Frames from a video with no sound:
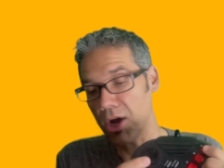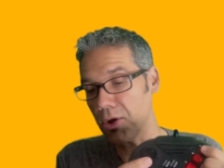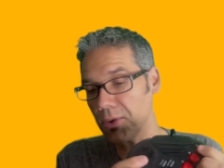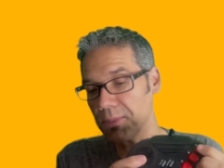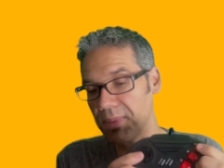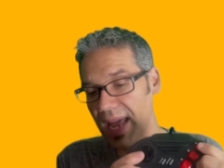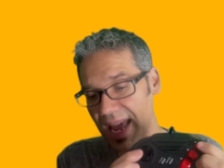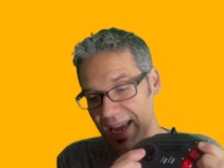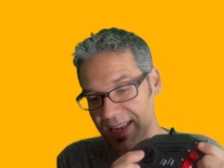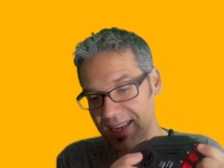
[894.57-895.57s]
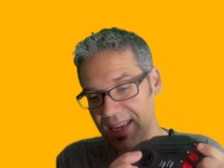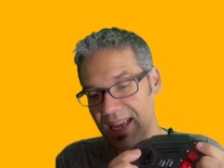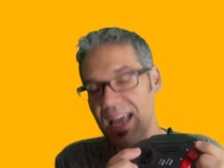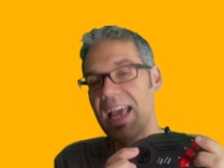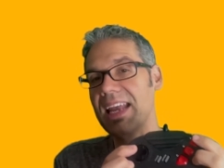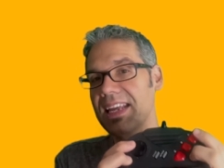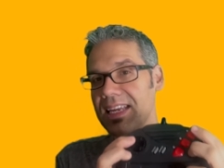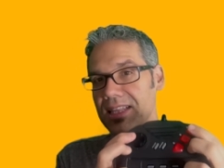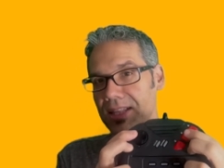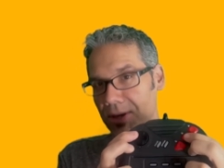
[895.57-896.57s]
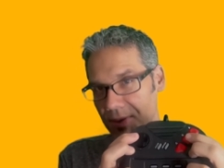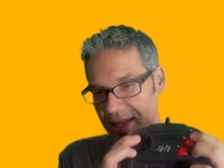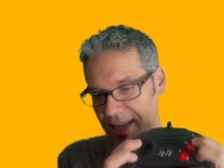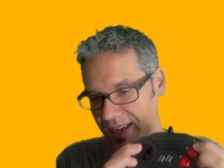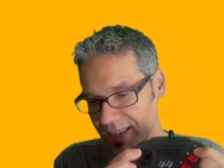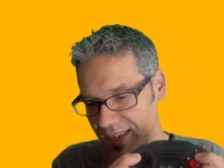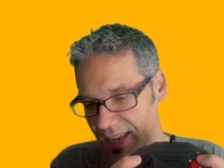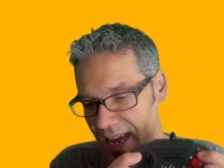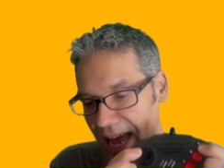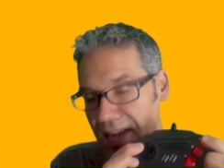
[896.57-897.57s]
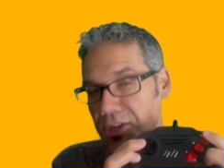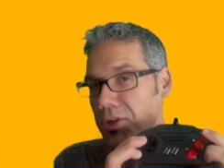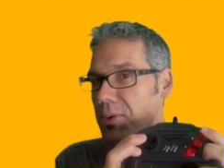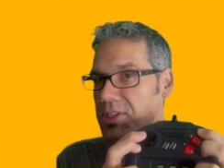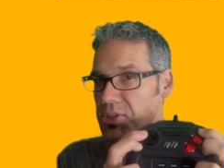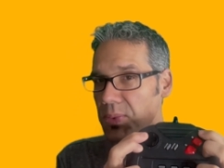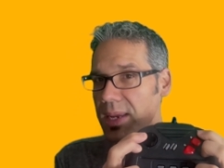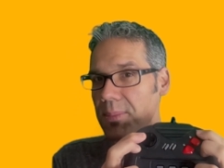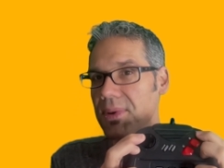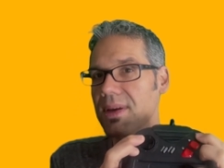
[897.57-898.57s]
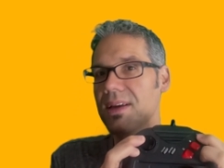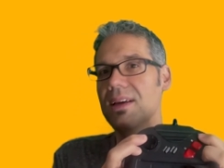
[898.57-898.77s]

Hold back and hit low kick and you do a sweep.